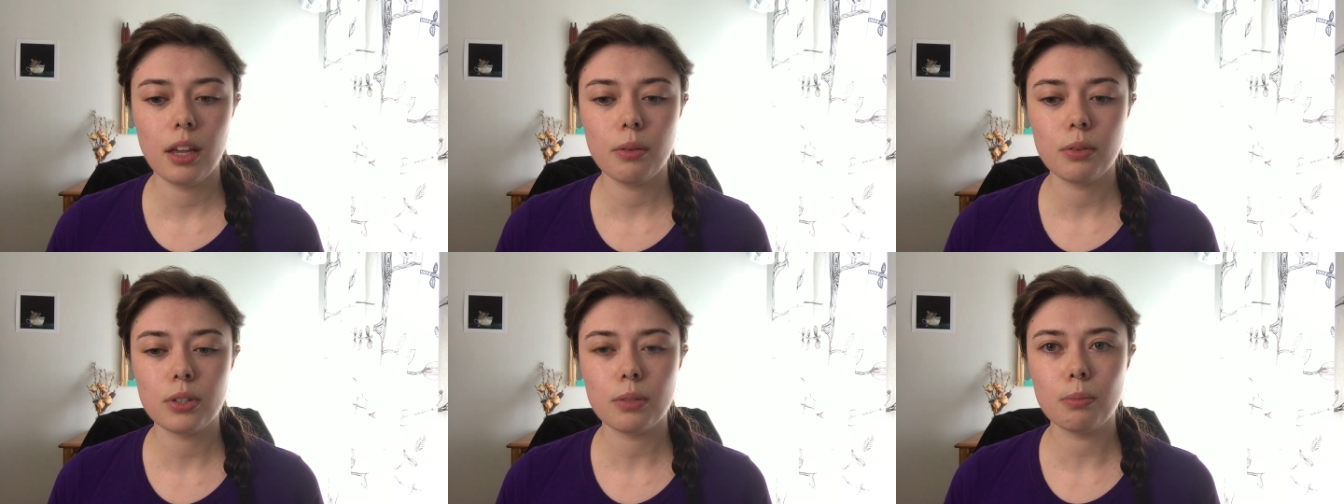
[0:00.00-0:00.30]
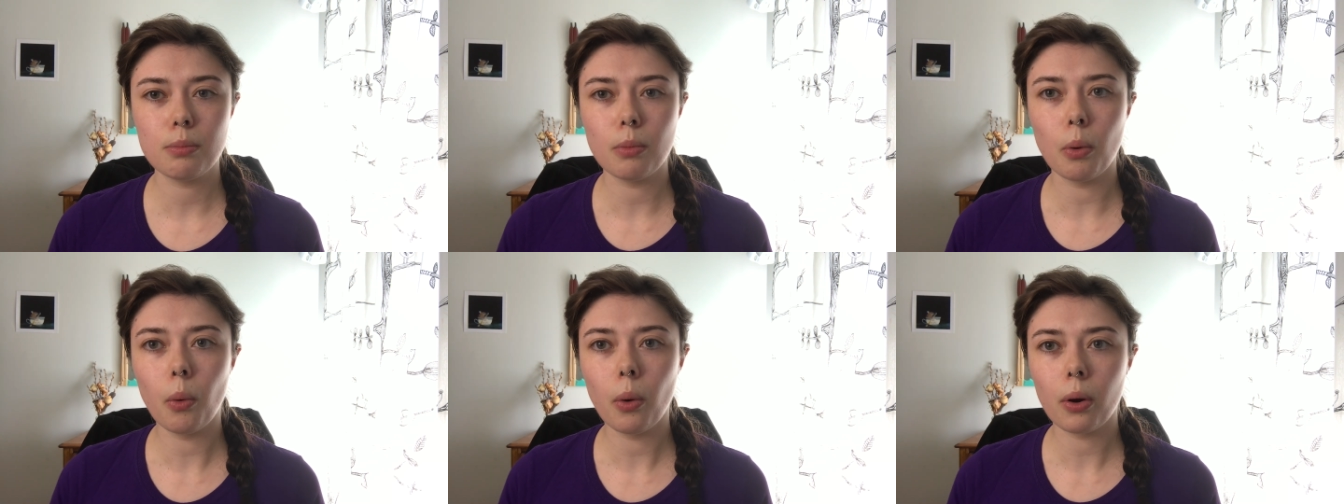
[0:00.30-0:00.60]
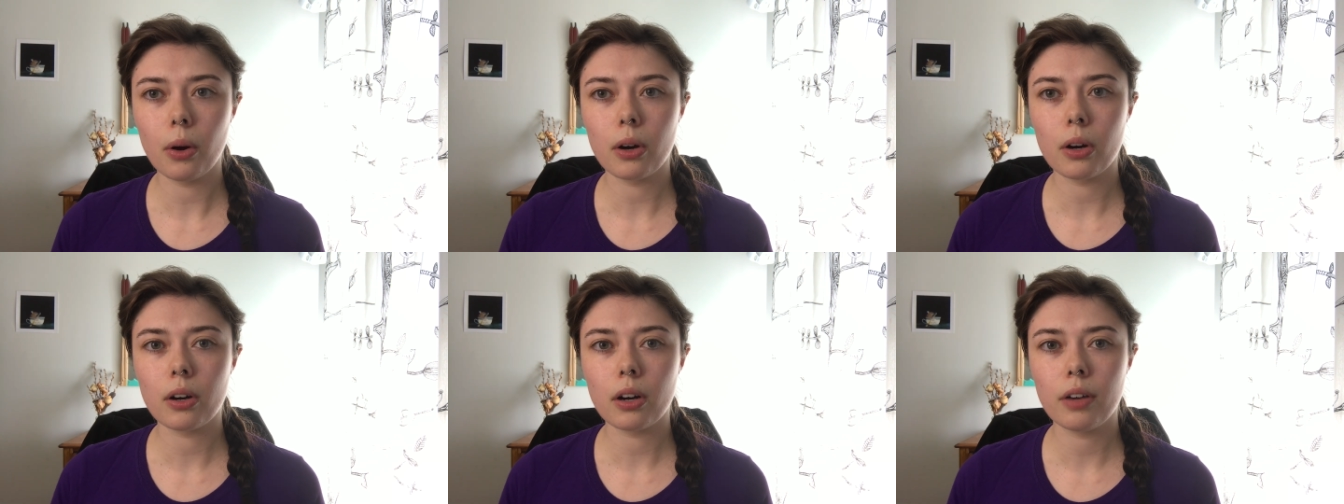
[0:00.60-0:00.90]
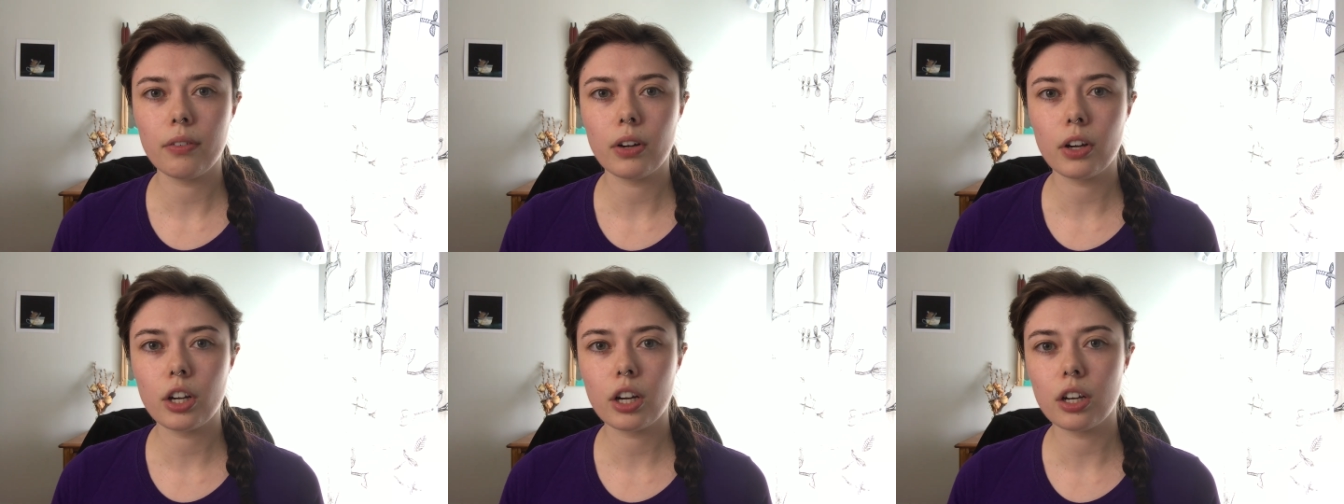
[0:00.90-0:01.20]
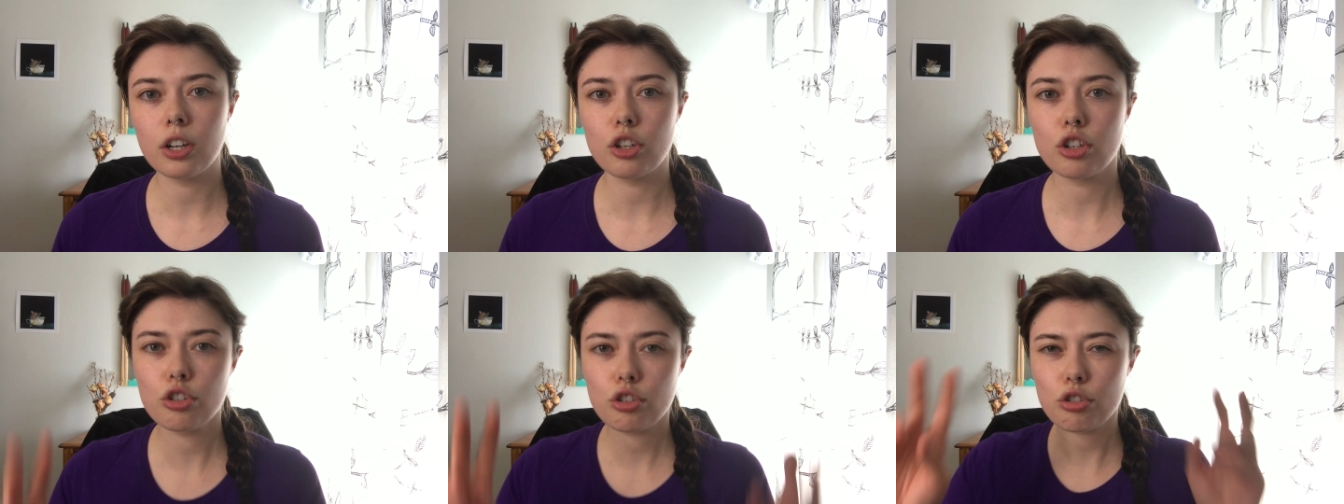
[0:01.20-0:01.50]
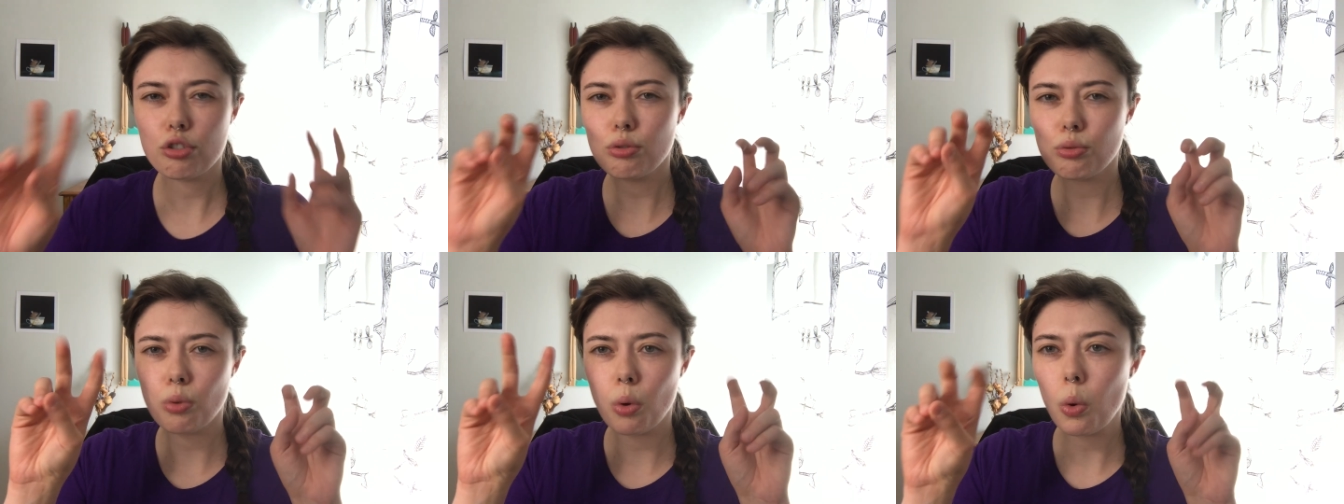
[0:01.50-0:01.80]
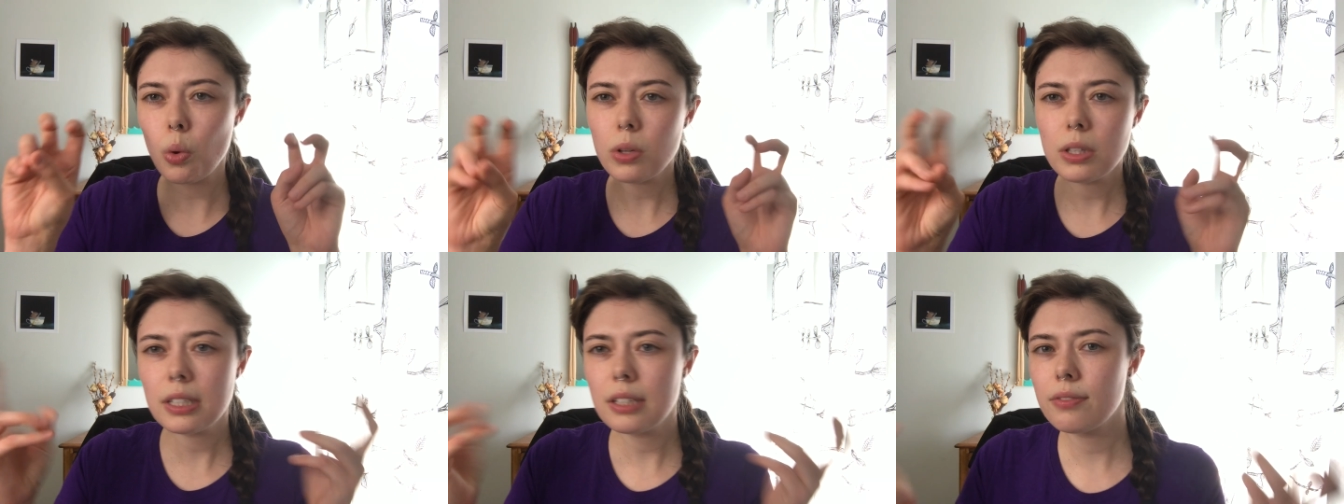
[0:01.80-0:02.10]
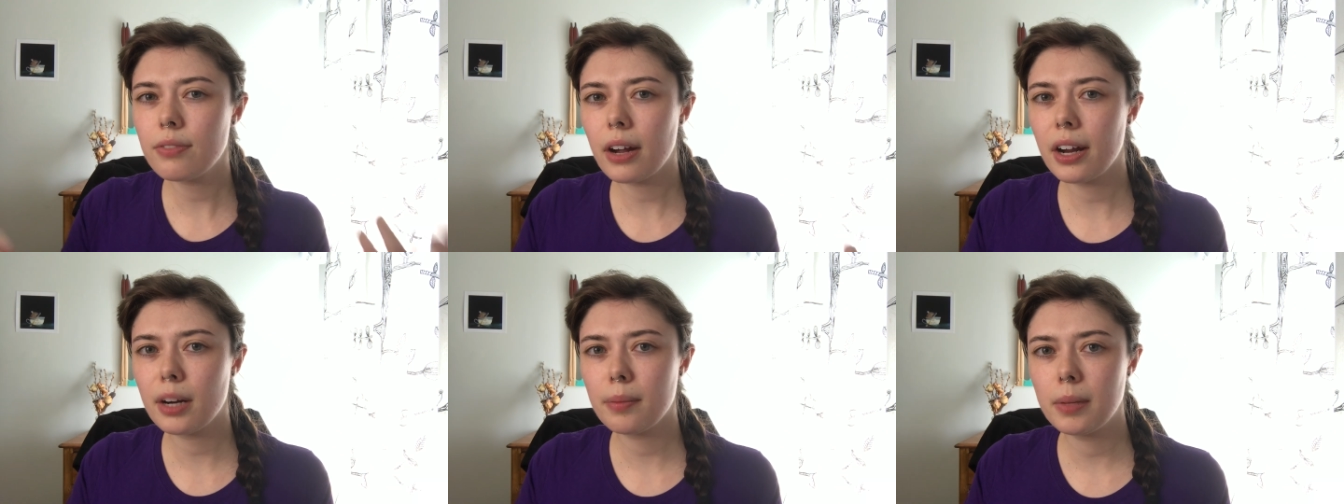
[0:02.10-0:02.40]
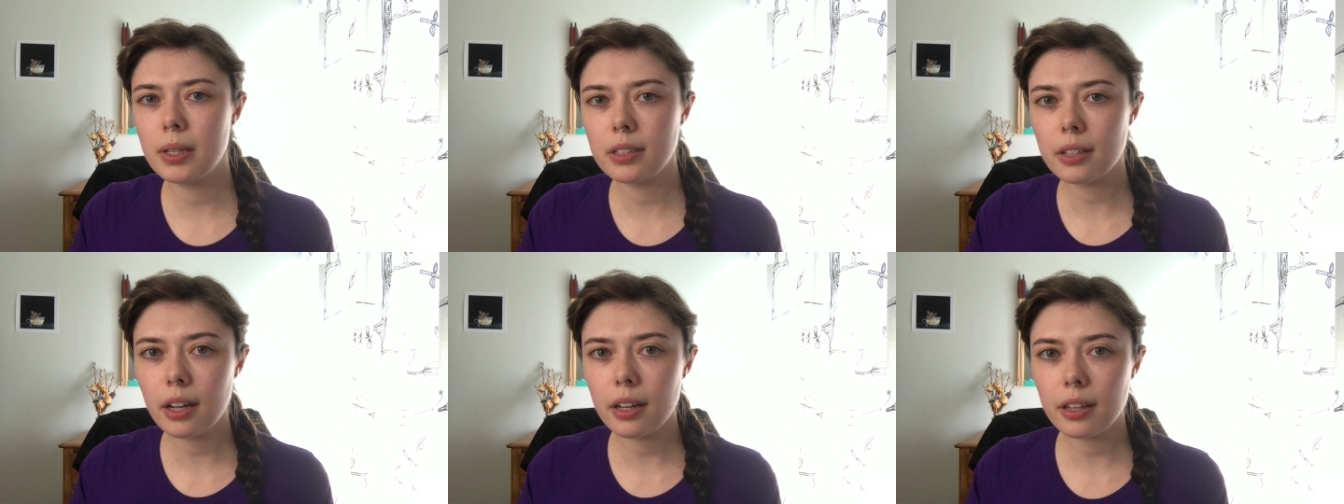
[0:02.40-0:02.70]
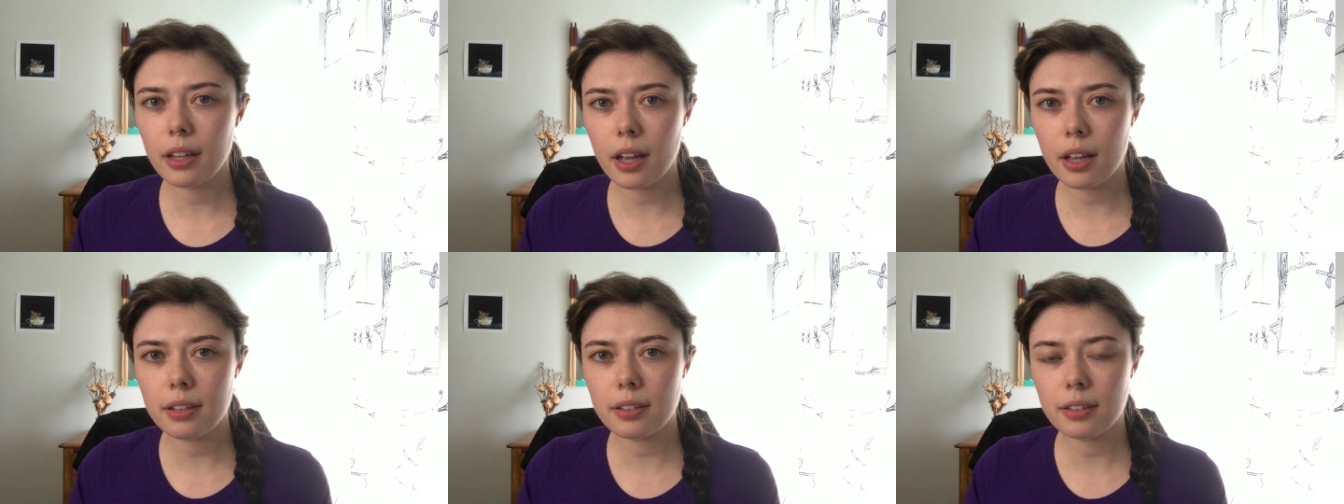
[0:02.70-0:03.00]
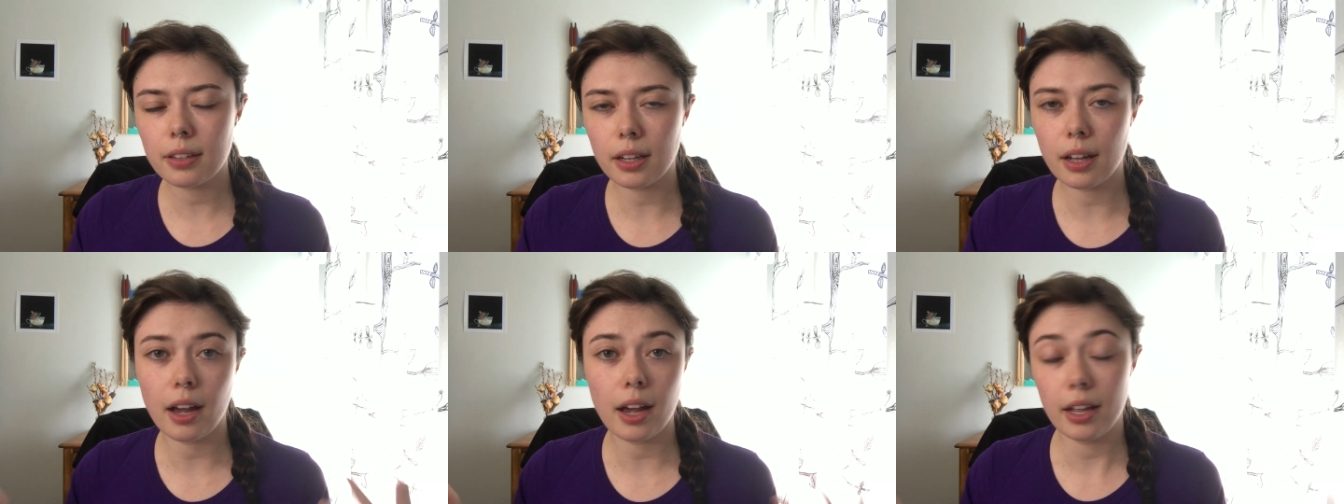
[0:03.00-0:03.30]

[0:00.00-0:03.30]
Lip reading: It was more of a controlled environment, I guess.